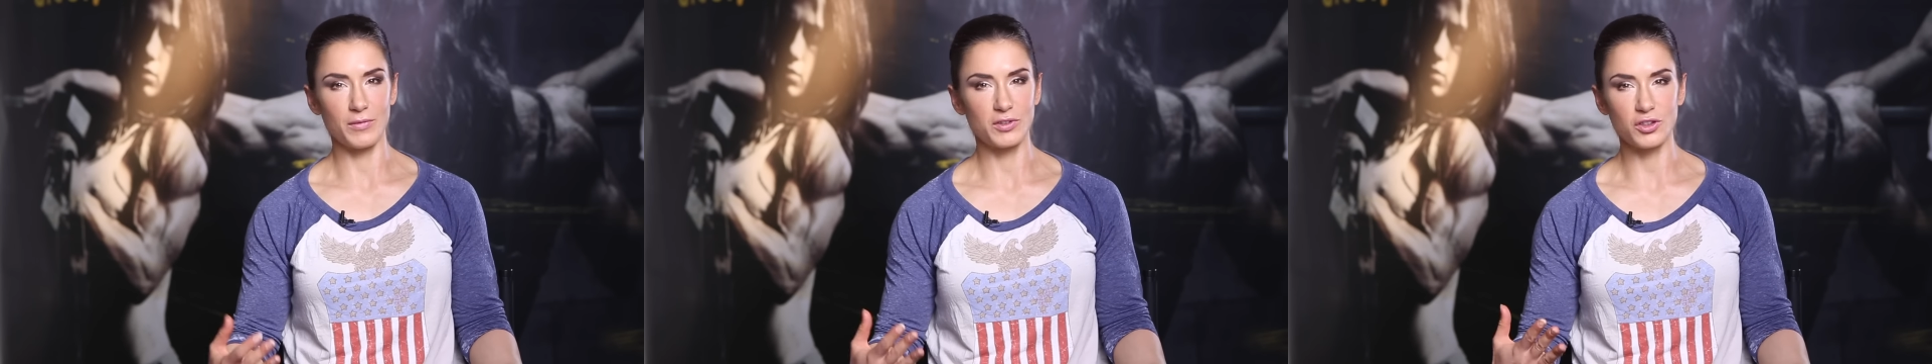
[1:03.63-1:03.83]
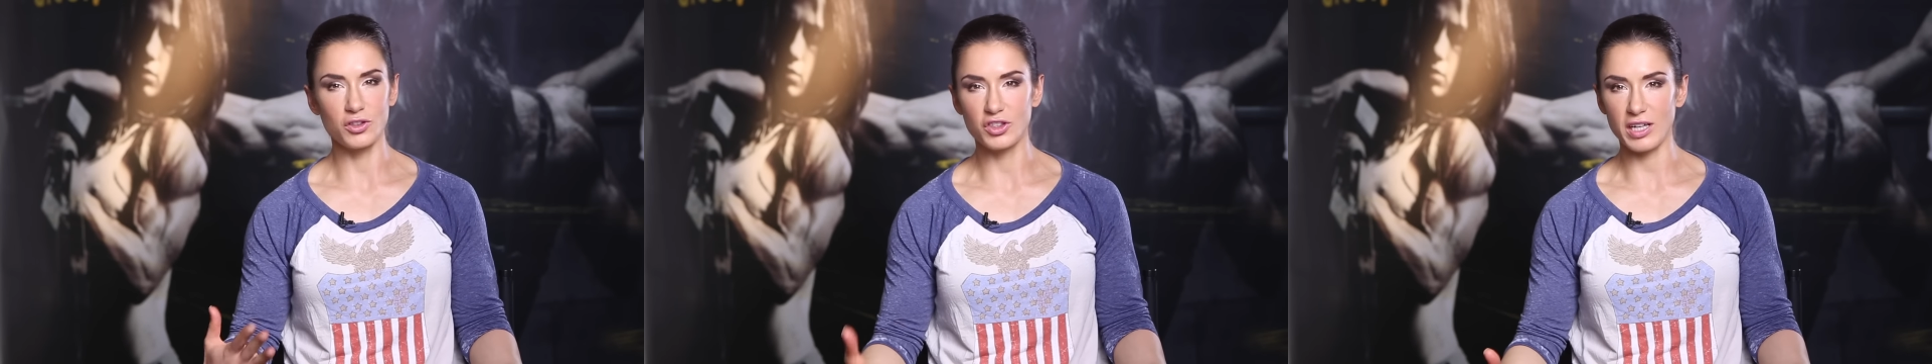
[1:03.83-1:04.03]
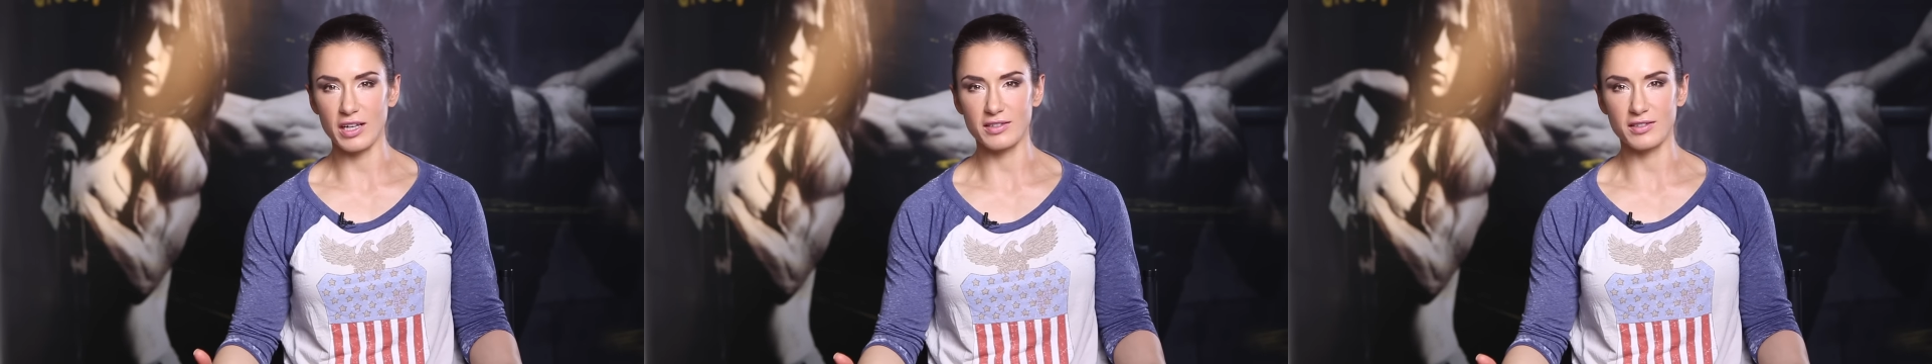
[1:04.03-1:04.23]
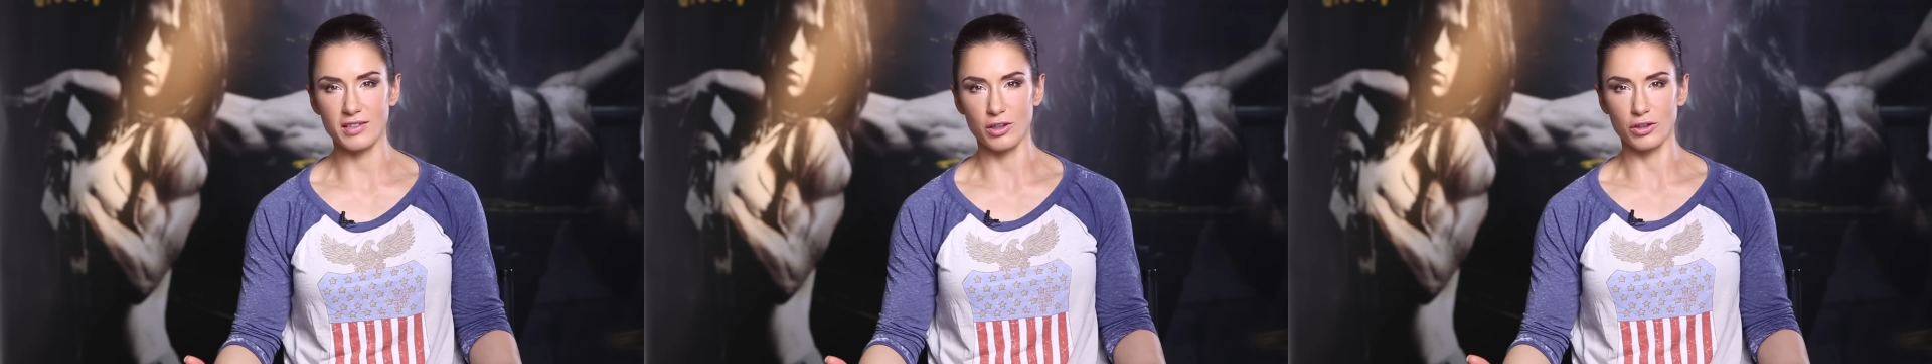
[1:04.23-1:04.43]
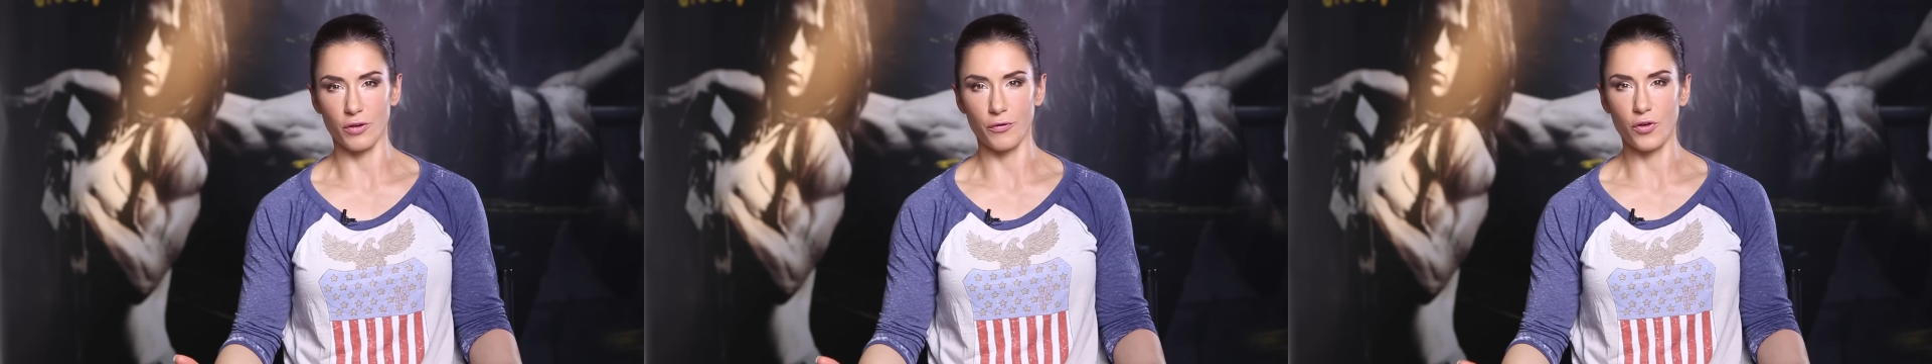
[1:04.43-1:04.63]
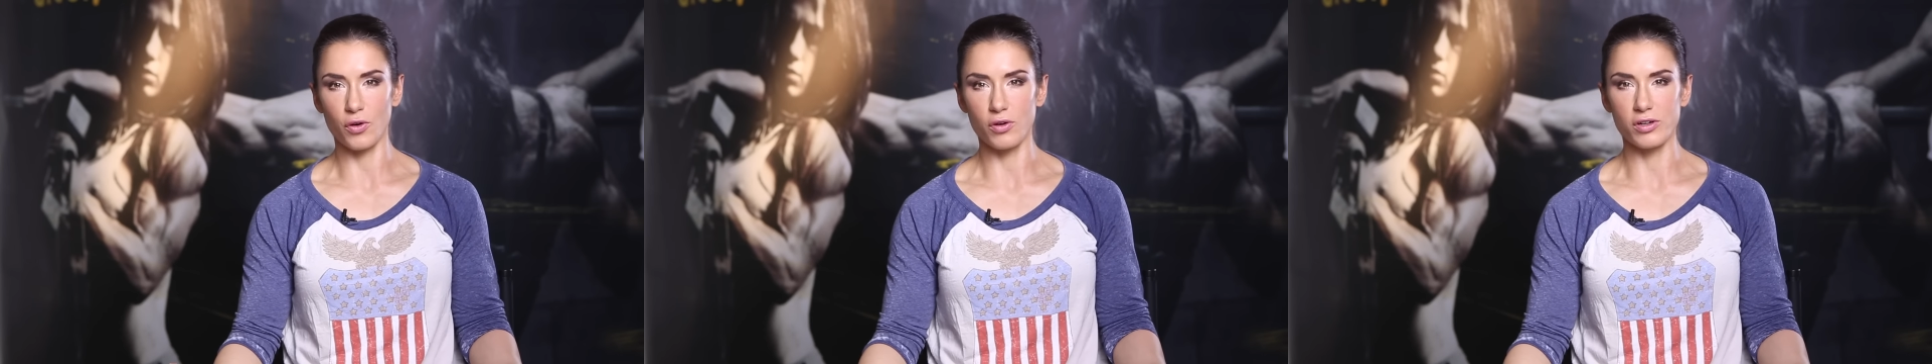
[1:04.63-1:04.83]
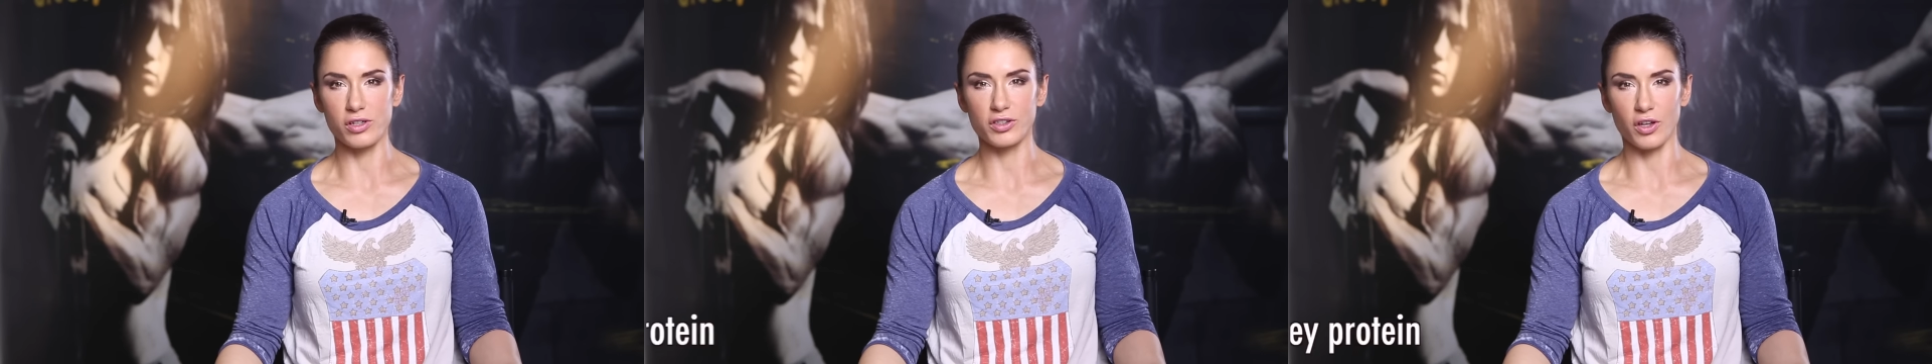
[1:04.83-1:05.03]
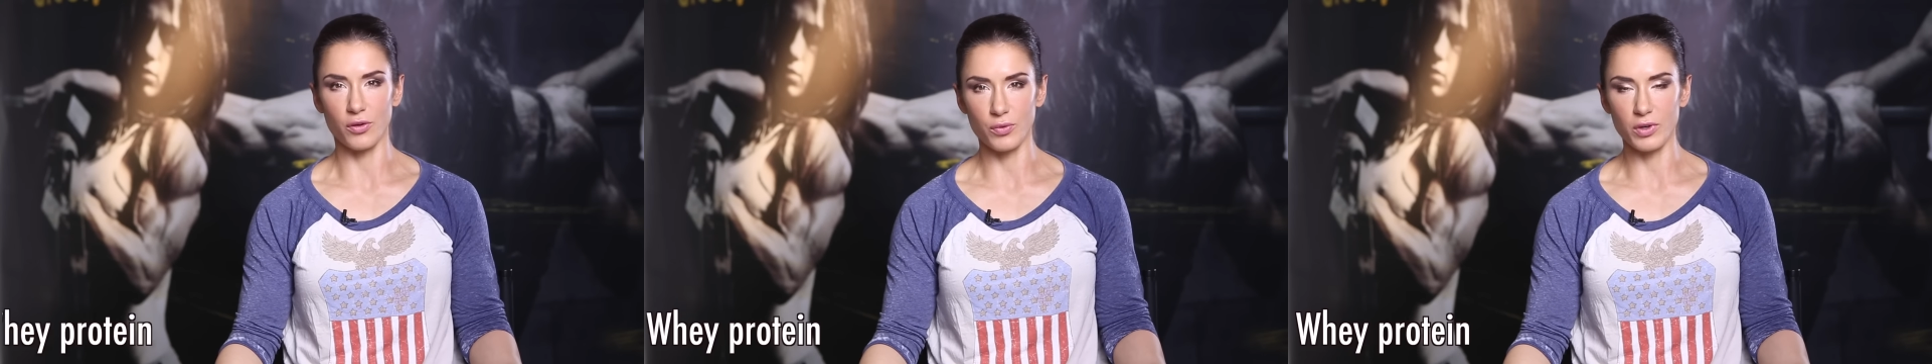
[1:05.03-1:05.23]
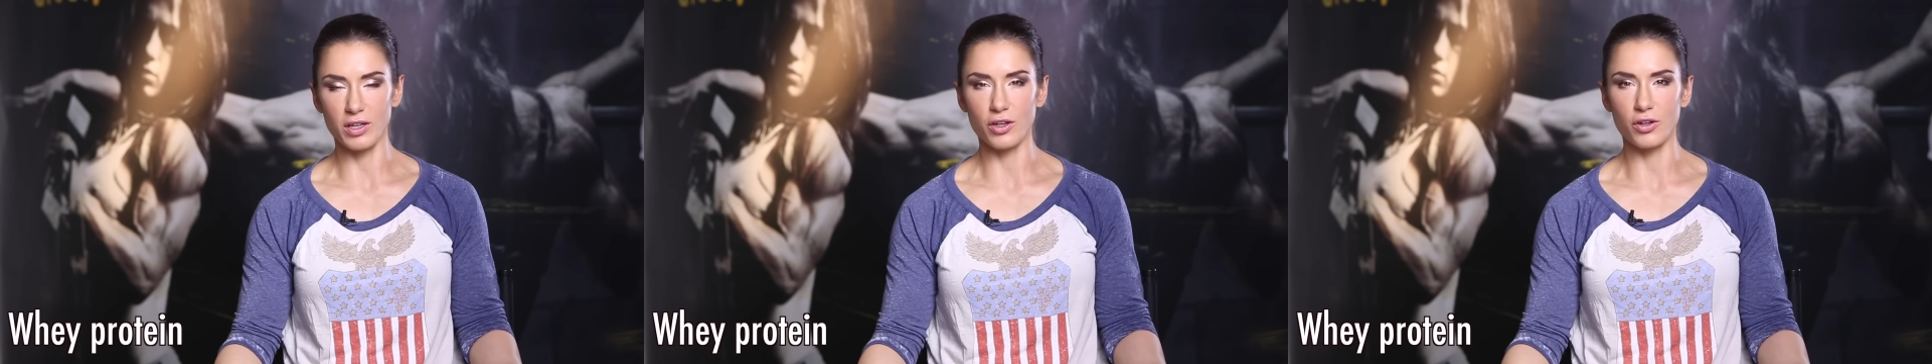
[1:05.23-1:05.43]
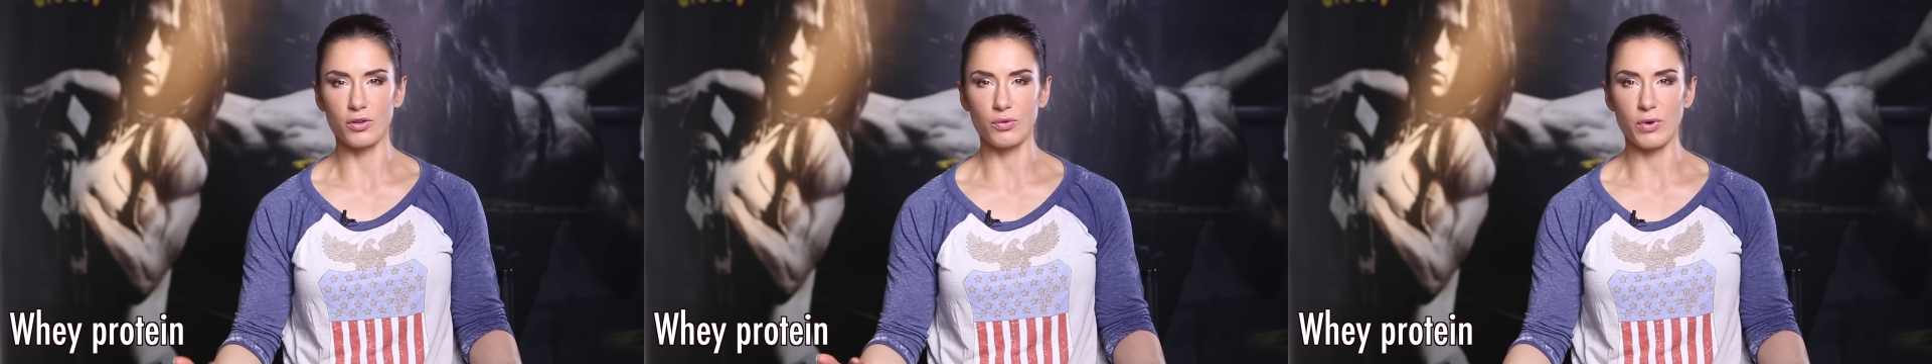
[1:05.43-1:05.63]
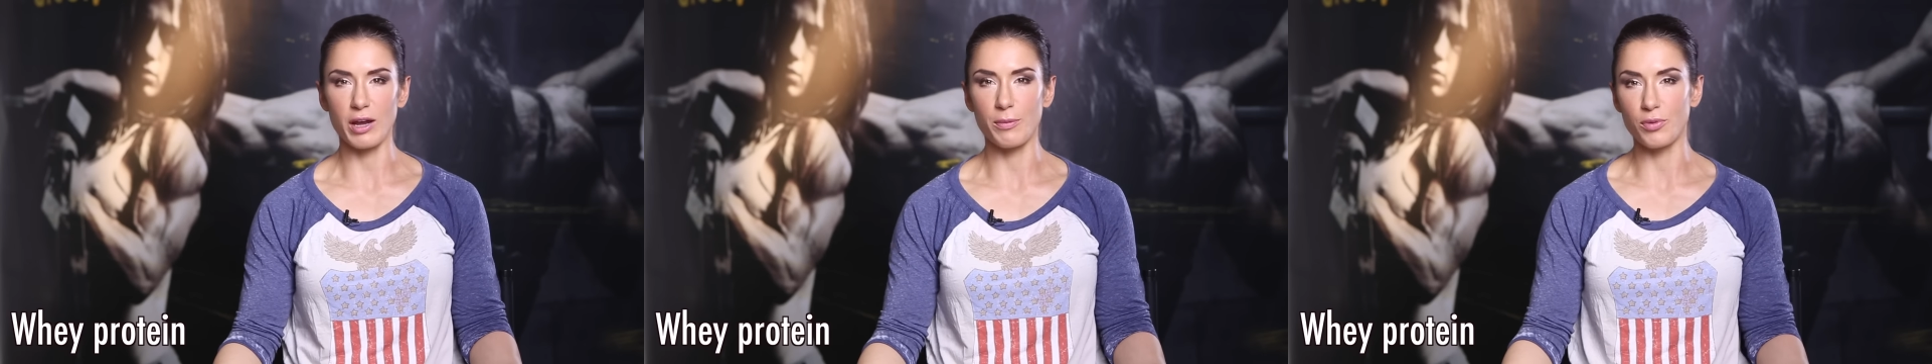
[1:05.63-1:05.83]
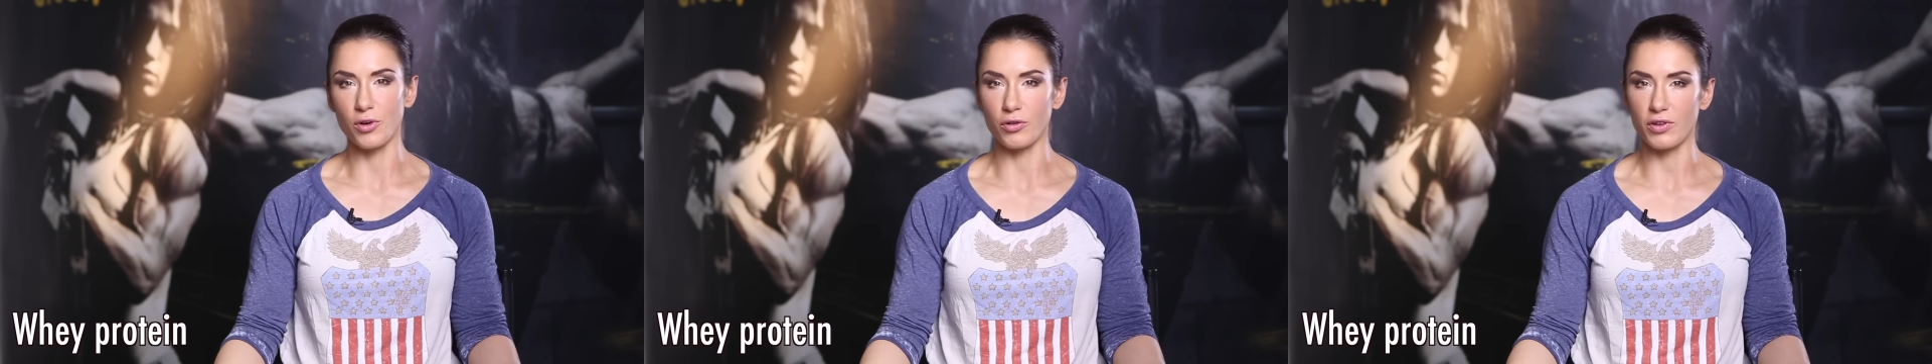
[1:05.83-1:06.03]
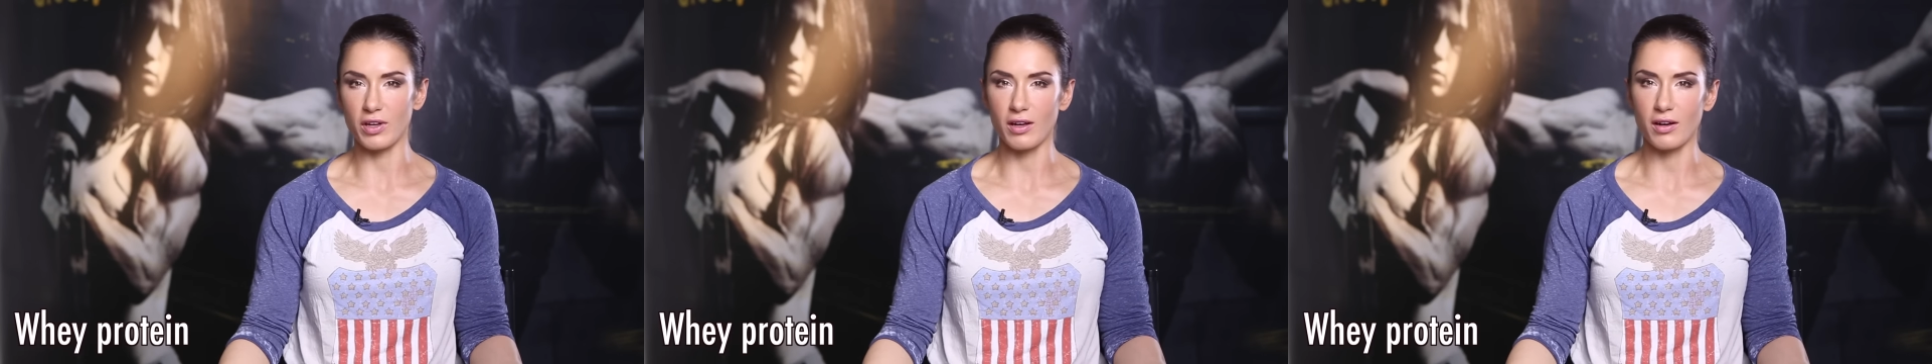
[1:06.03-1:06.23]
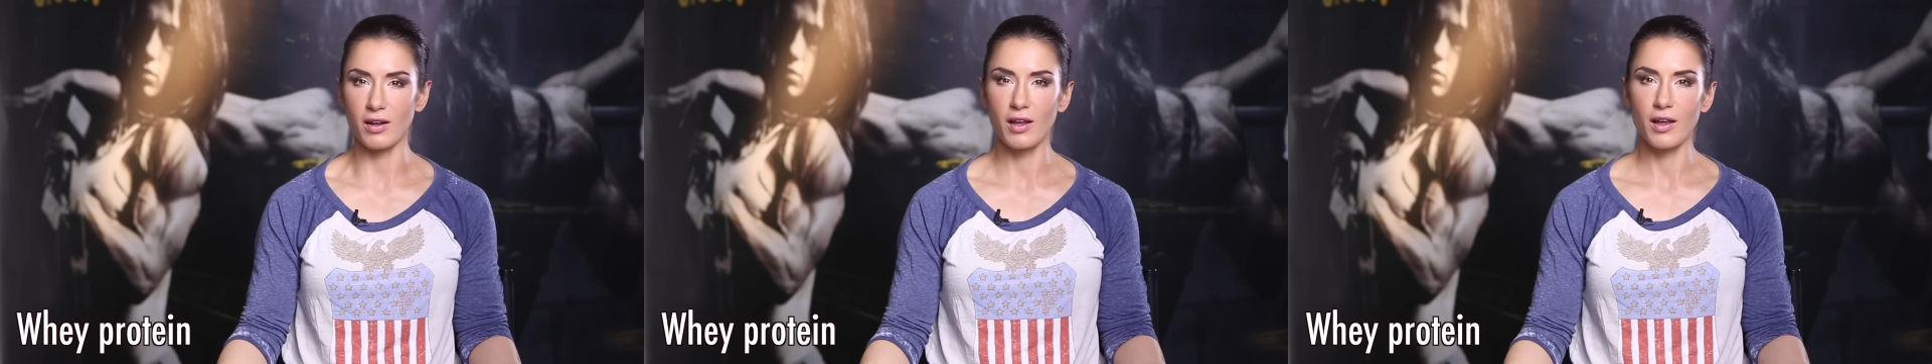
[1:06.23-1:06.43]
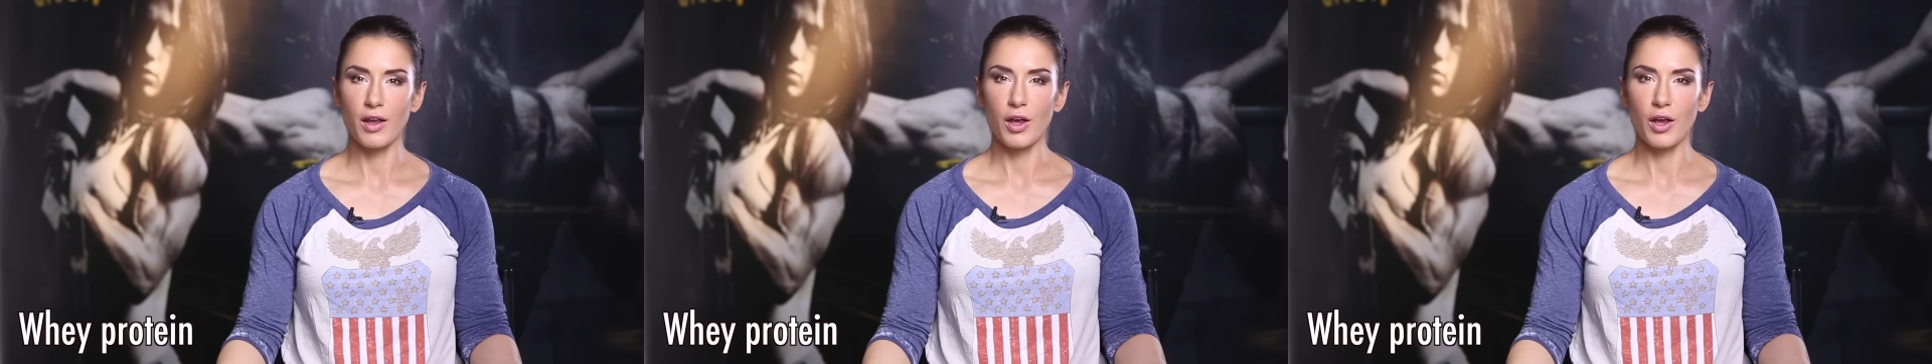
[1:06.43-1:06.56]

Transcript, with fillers: suggestion is, of course, a really good whey protein.